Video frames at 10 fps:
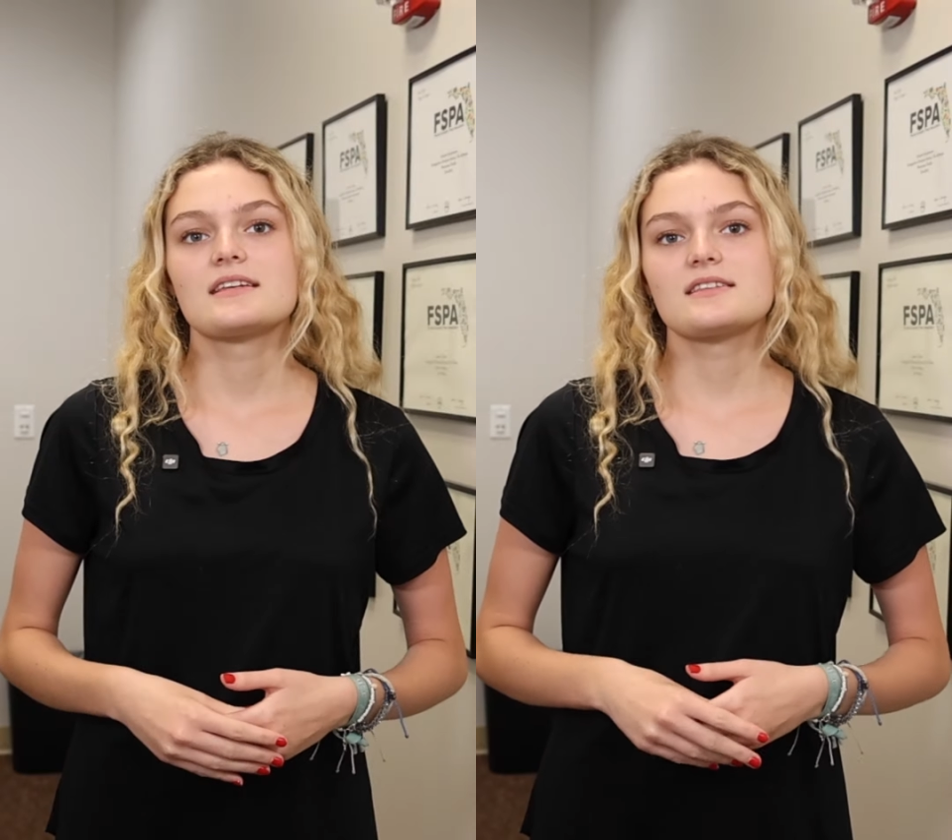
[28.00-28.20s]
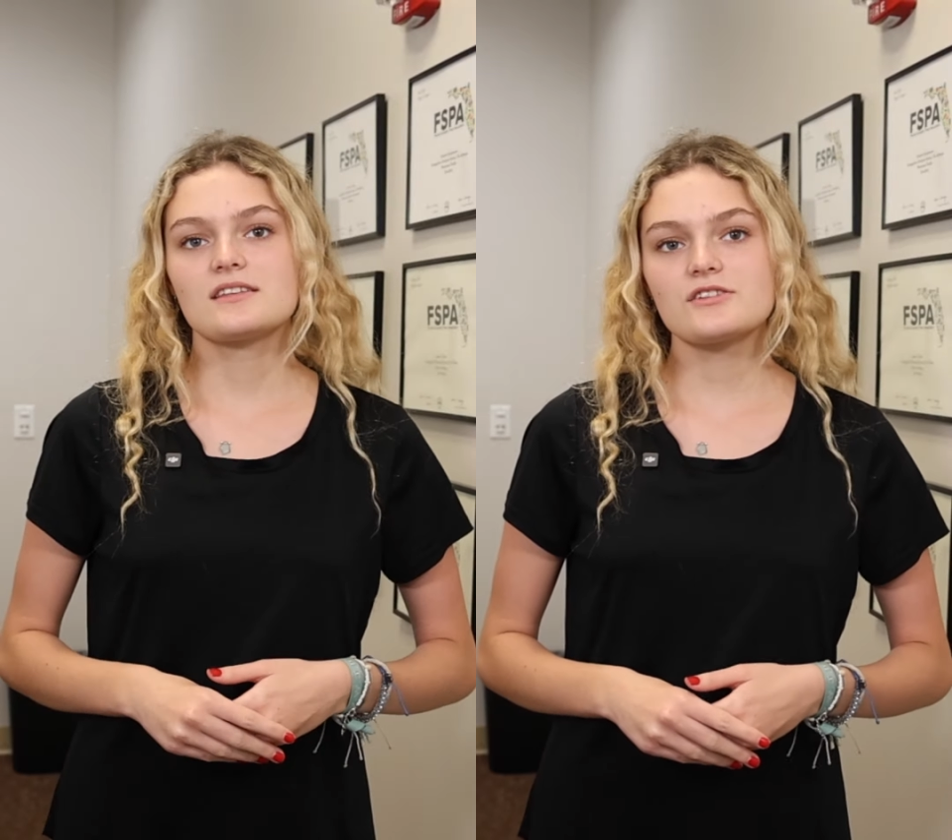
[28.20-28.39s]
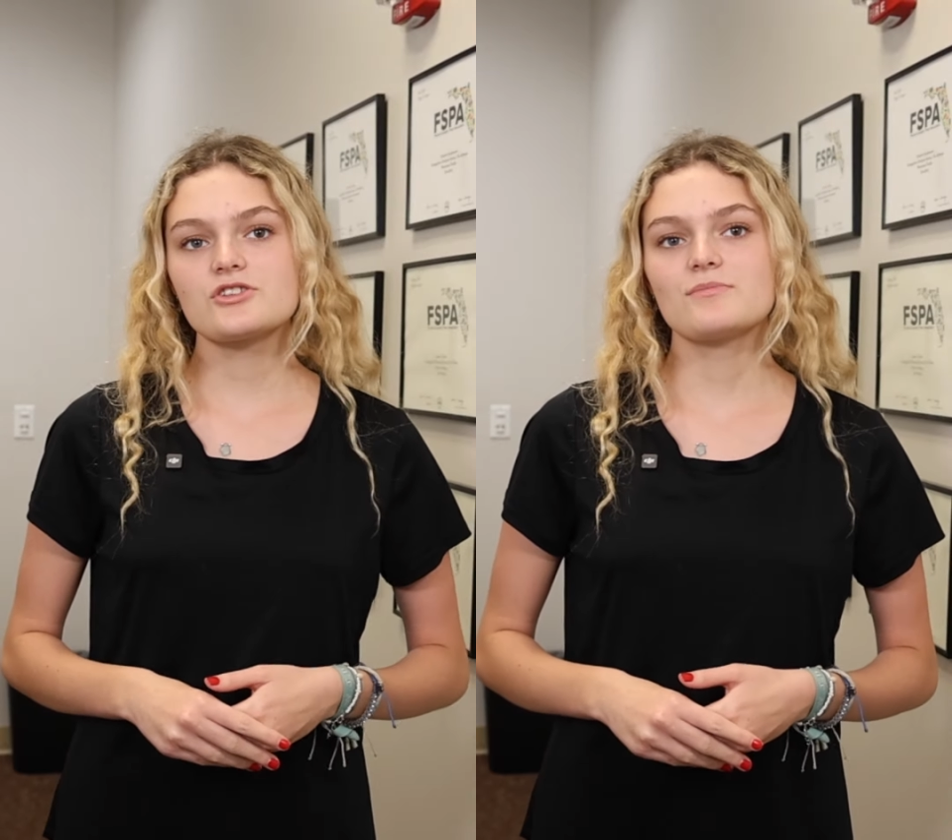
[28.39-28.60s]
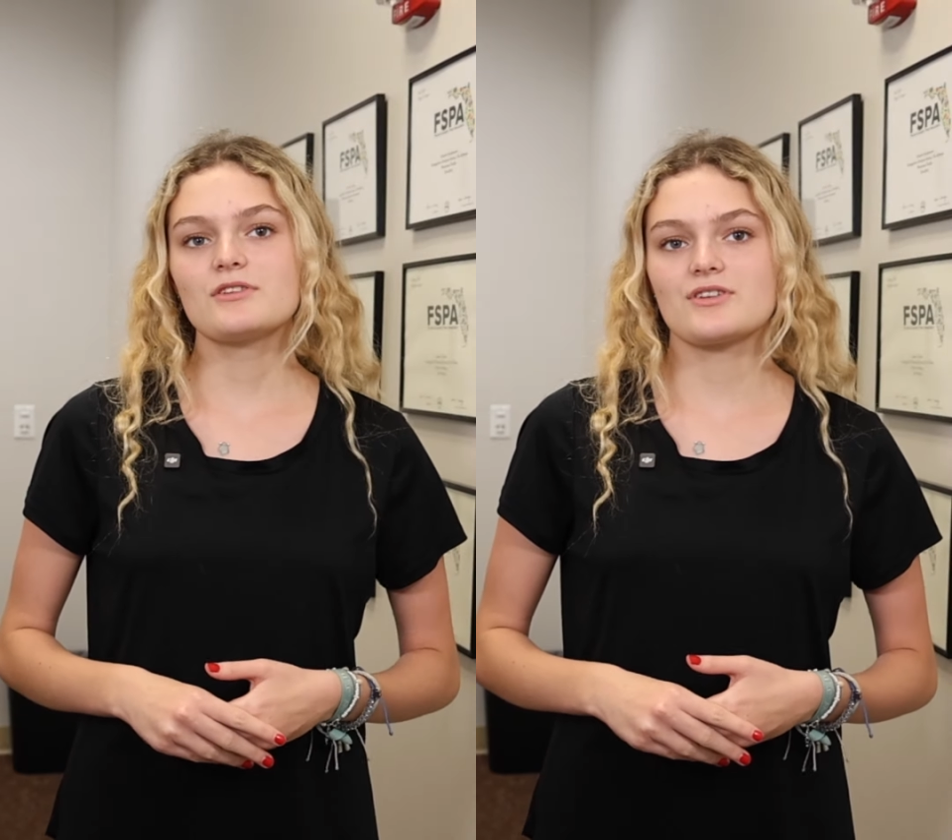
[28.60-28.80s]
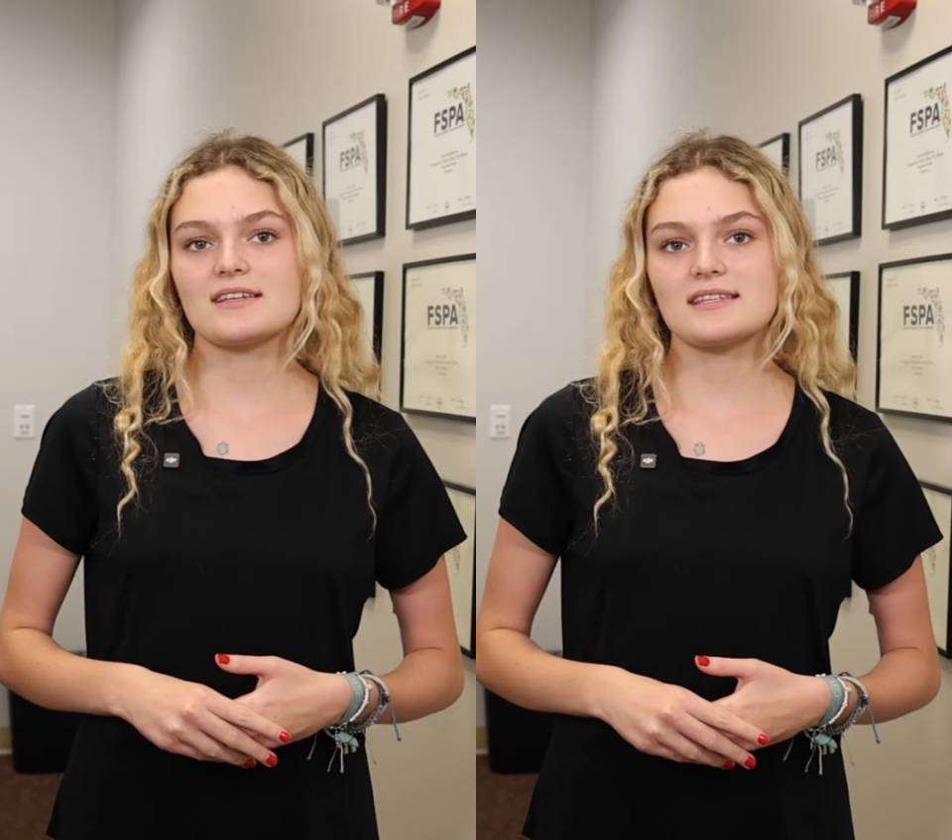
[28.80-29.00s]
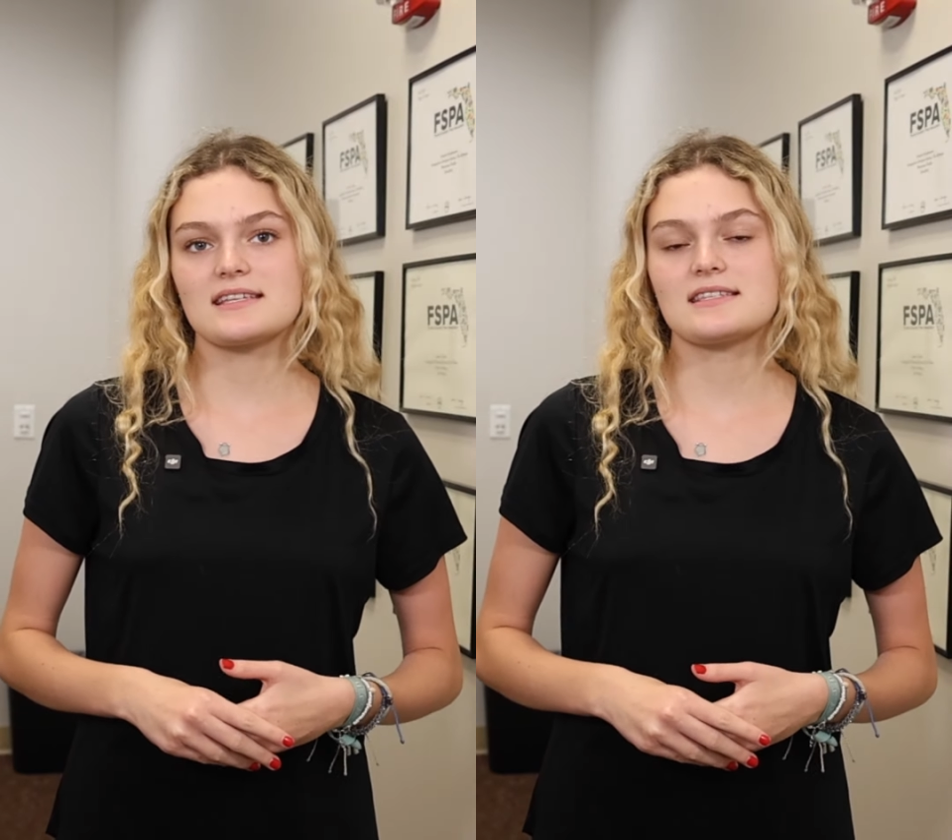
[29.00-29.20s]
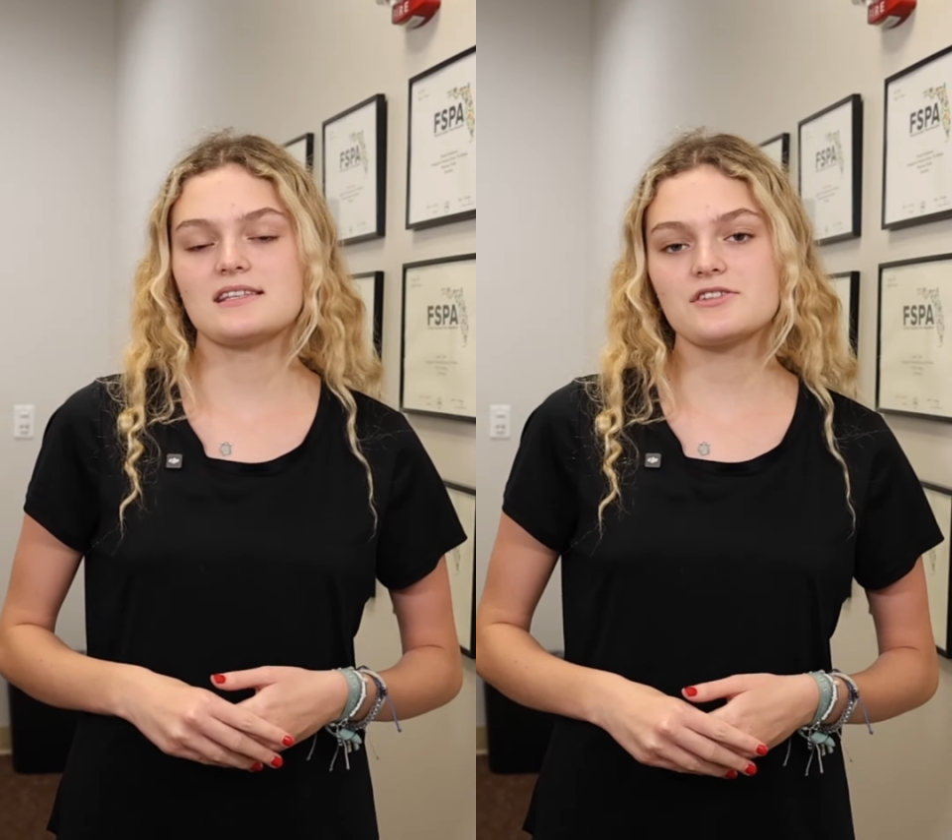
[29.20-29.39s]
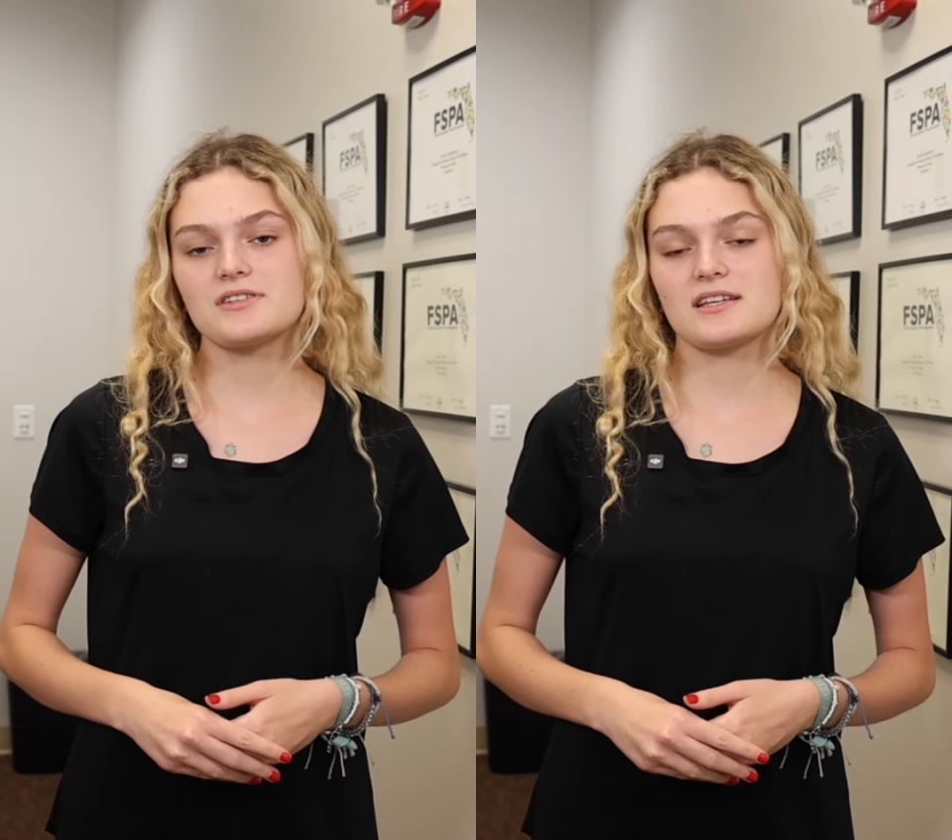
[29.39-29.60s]
Seniors should be dressed like
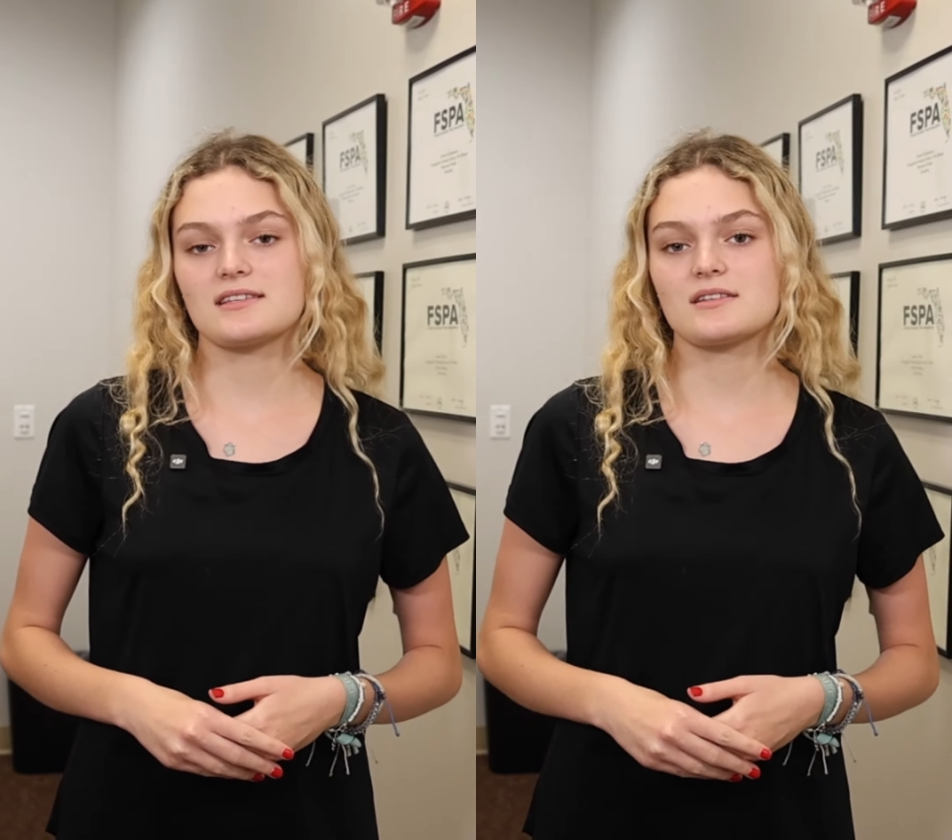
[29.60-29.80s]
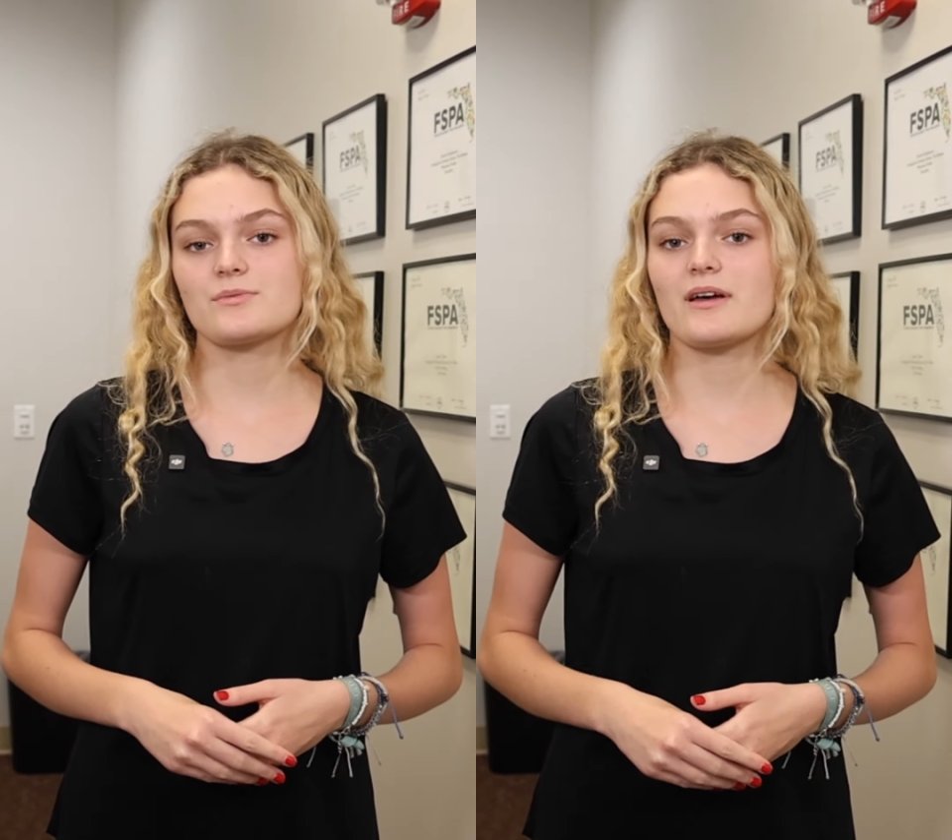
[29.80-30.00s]
senior citizens